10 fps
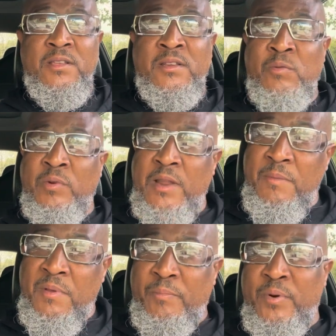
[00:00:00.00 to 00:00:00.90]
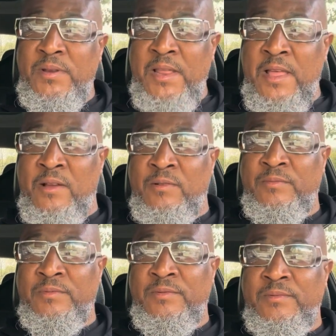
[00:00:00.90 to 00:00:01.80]
that when they've been put down,
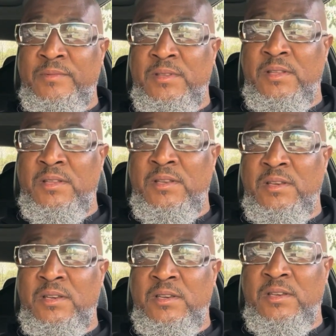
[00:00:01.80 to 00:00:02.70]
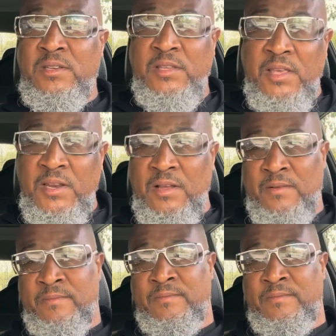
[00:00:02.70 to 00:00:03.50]
to get up